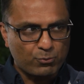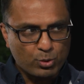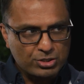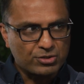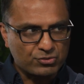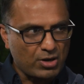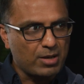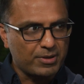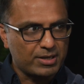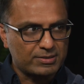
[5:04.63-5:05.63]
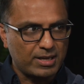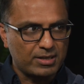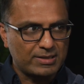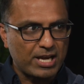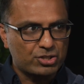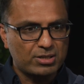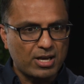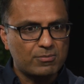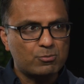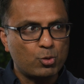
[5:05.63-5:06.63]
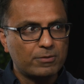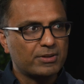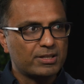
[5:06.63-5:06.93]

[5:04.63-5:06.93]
what you're describing is that it's actually now morphing